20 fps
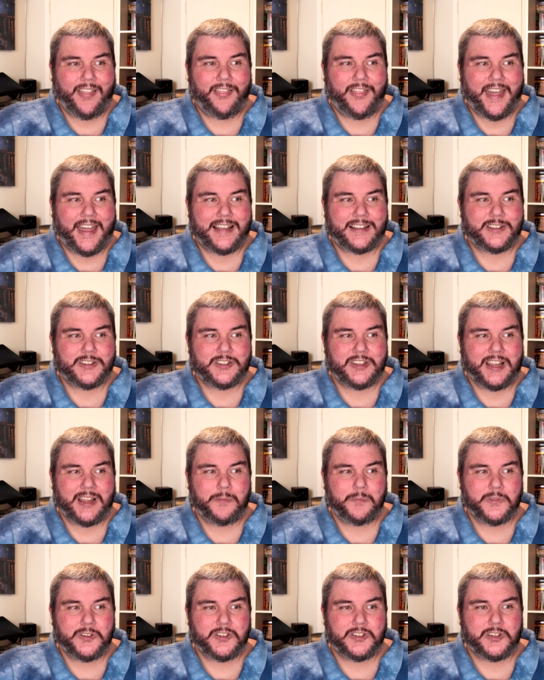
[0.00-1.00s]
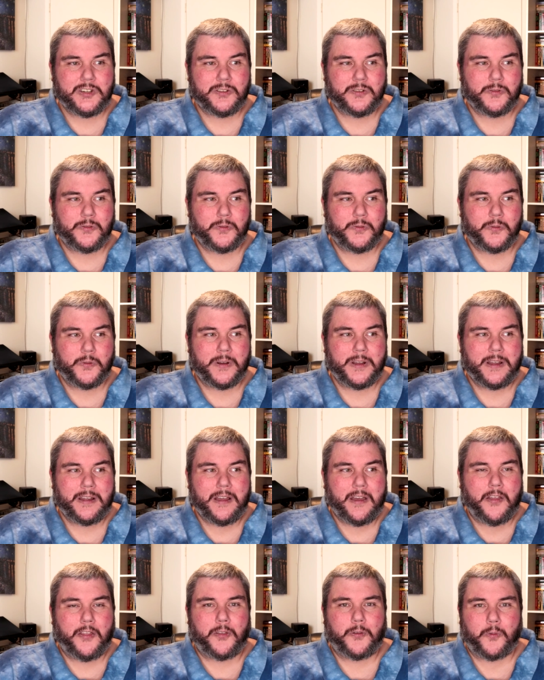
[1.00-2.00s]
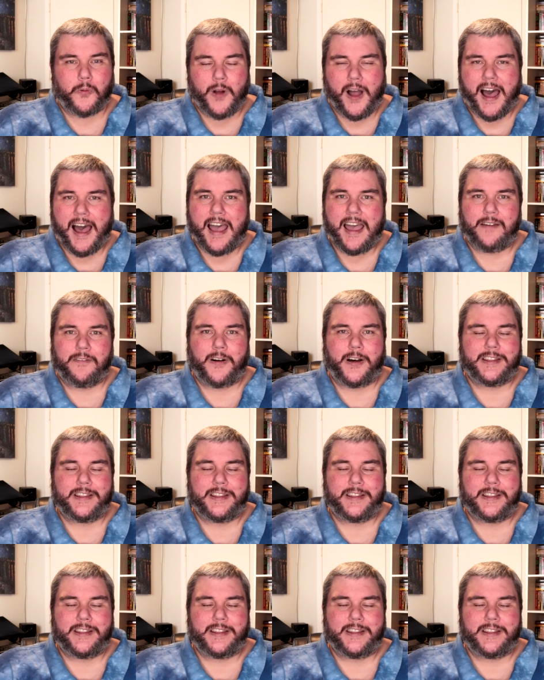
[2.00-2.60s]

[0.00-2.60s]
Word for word: that seems to thrive